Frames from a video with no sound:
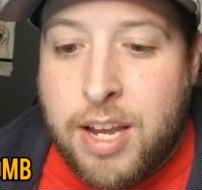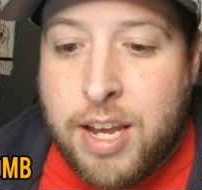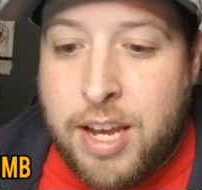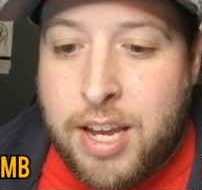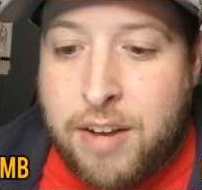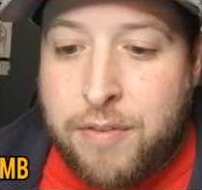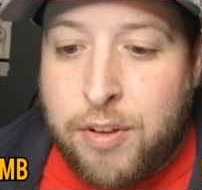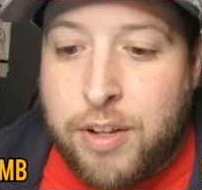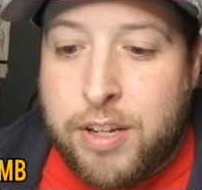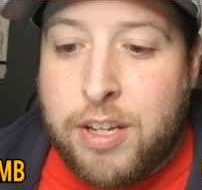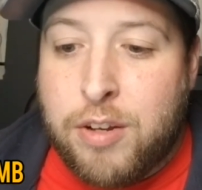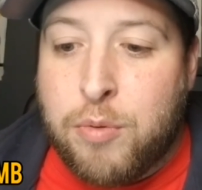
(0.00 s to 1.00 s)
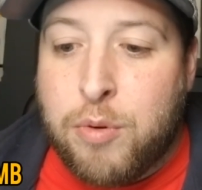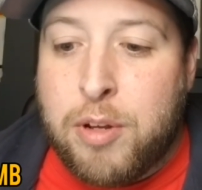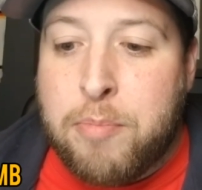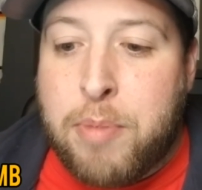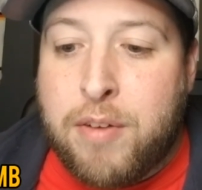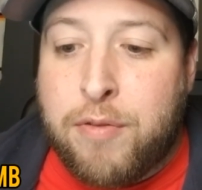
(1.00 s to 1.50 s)
And I feel like he could really
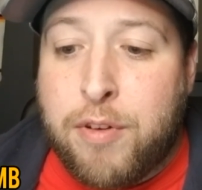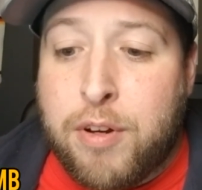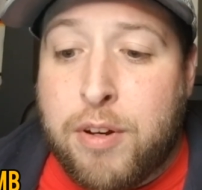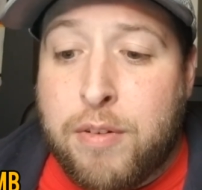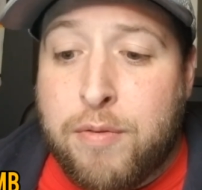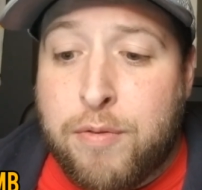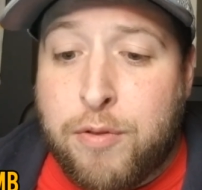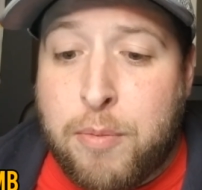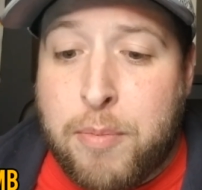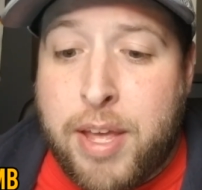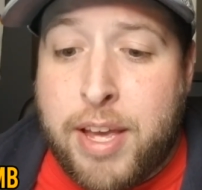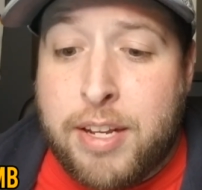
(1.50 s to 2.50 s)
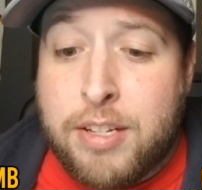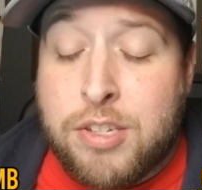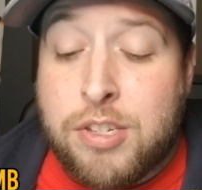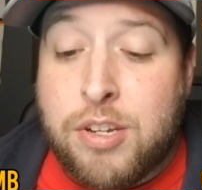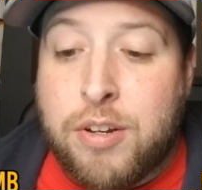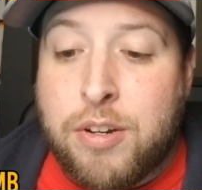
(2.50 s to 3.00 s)
benefit from that.
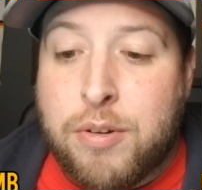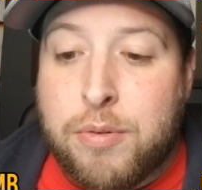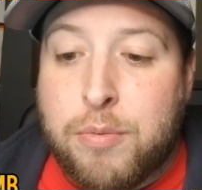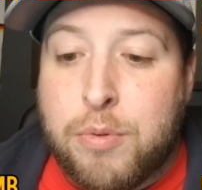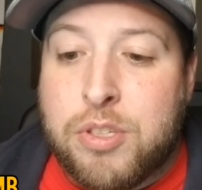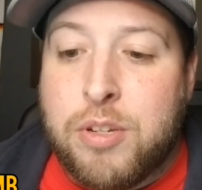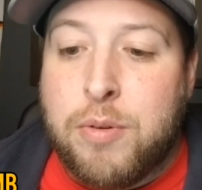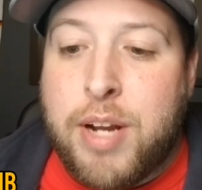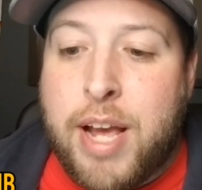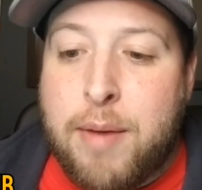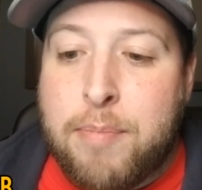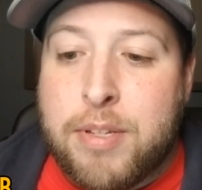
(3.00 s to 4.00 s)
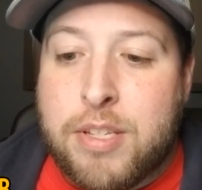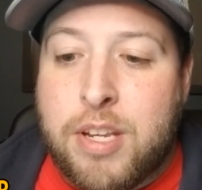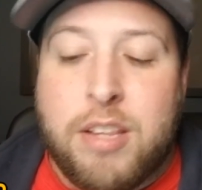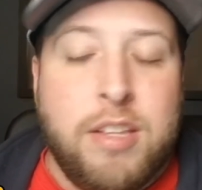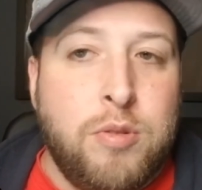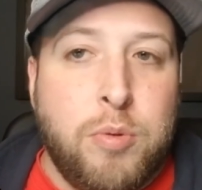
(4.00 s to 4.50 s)
So we'll see what happens. I
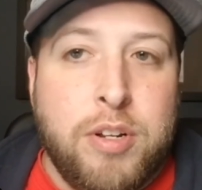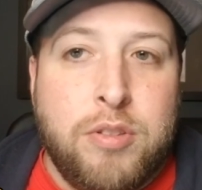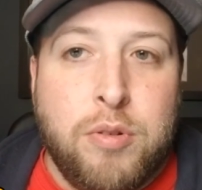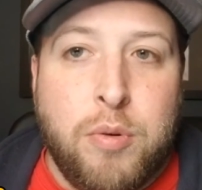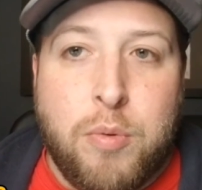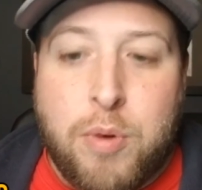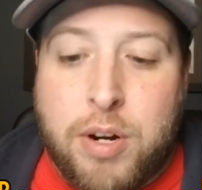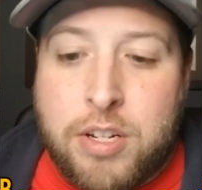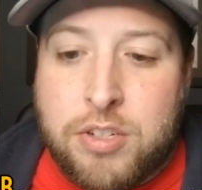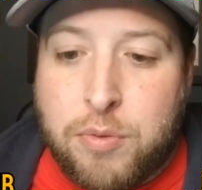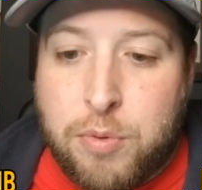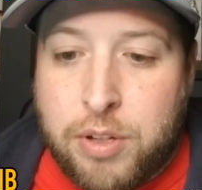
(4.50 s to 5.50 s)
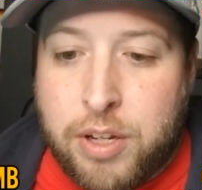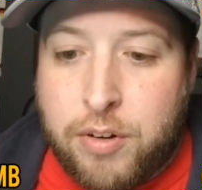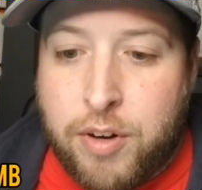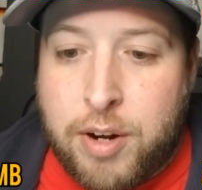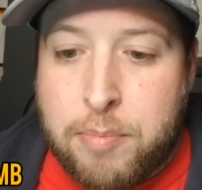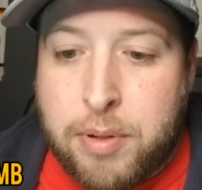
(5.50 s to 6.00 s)
think 22-1 is a really
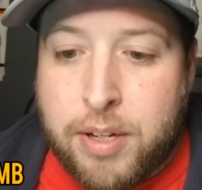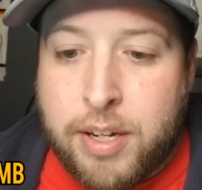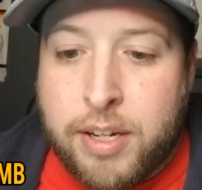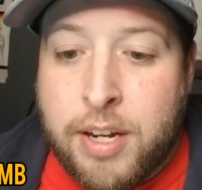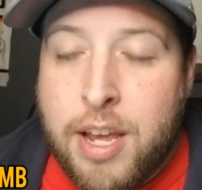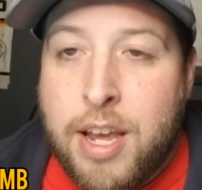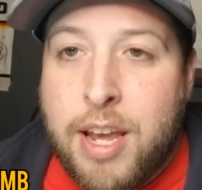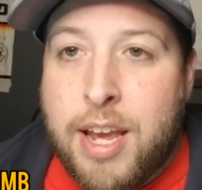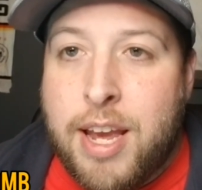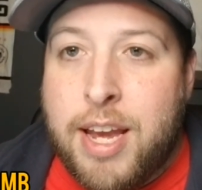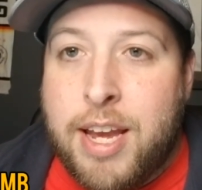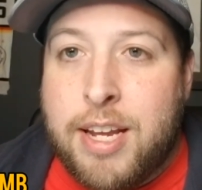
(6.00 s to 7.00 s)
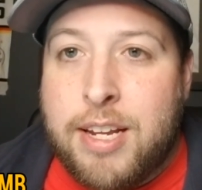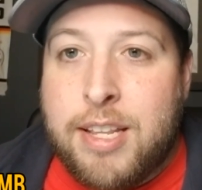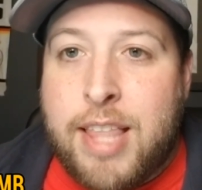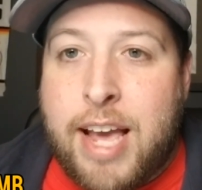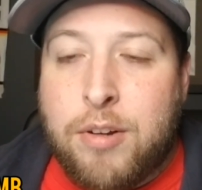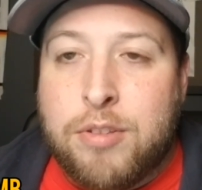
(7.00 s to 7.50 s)
great play. And
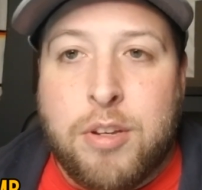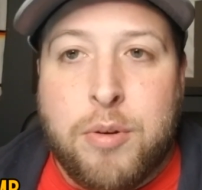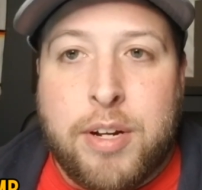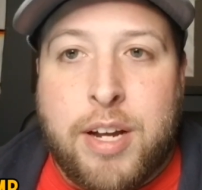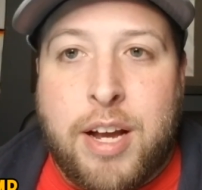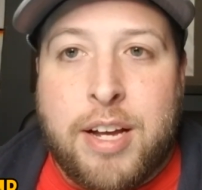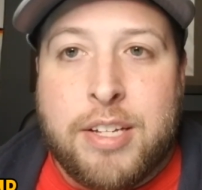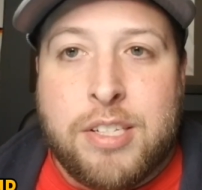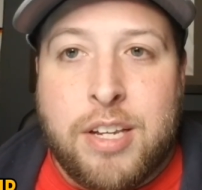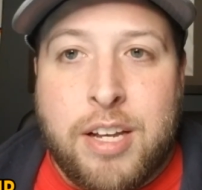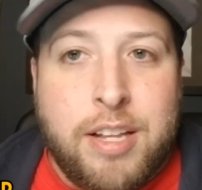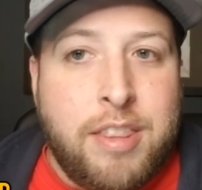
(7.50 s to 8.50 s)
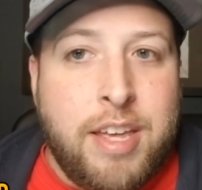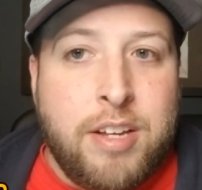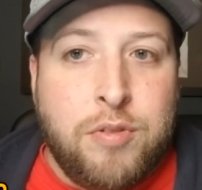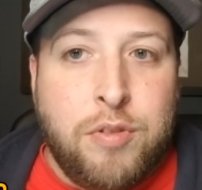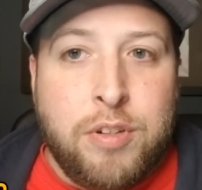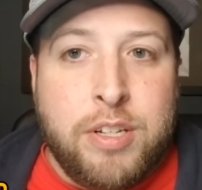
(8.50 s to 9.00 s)
that'll do it, guys.
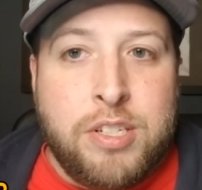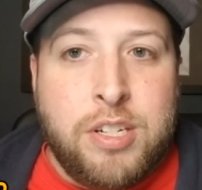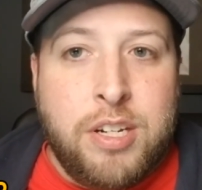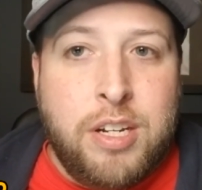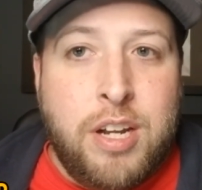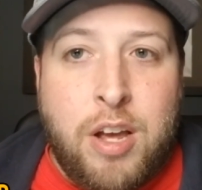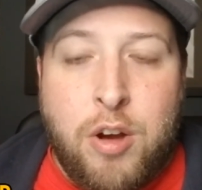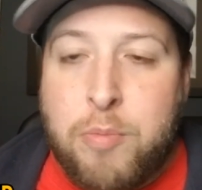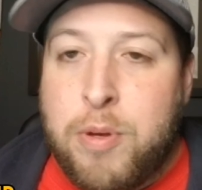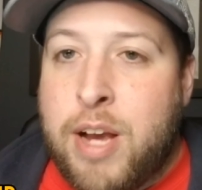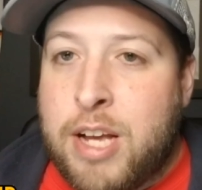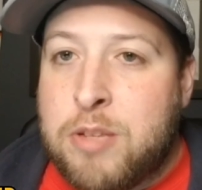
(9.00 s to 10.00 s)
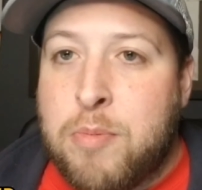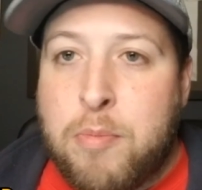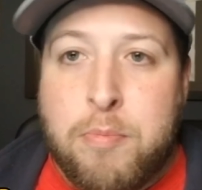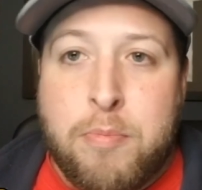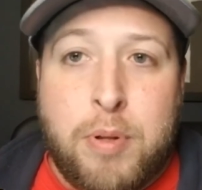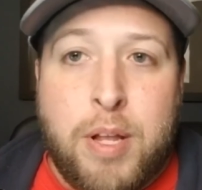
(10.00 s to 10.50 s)
Thanks for listening. I hope you guys have
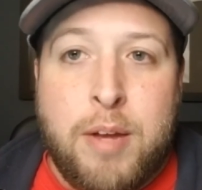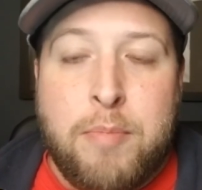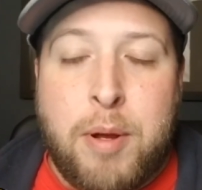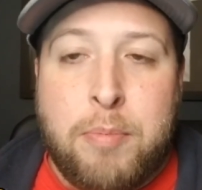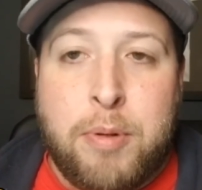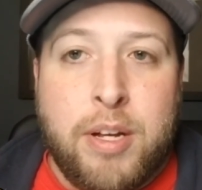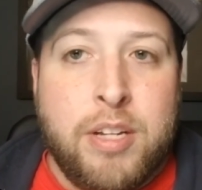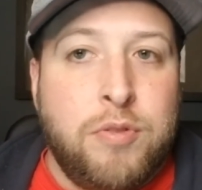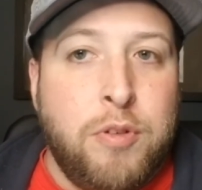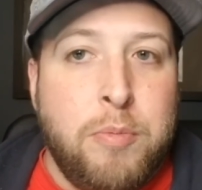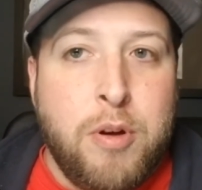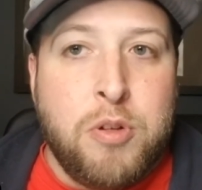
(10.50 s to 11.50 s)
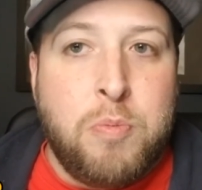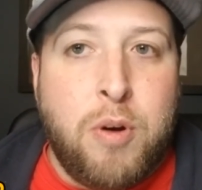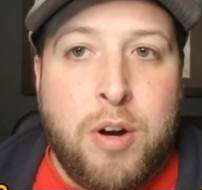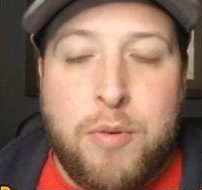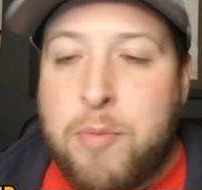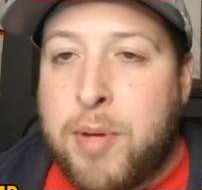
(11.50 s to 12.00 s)
been playing my plays for the most
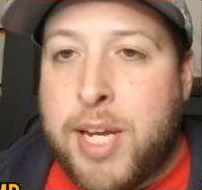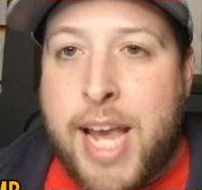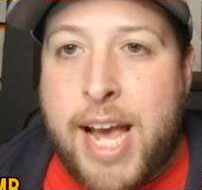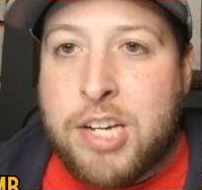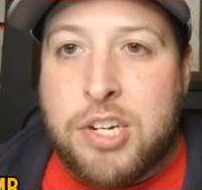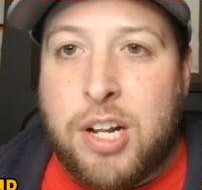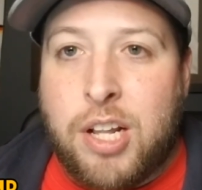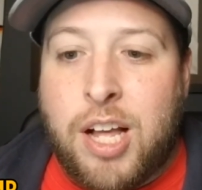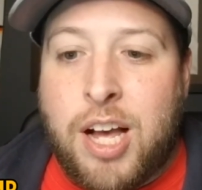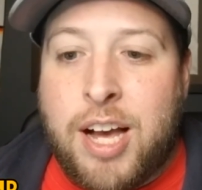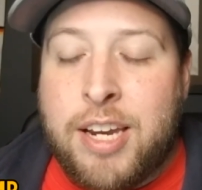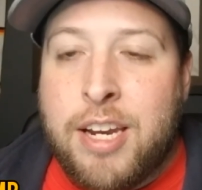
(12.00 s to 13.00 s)
part. We've been cashing a lot.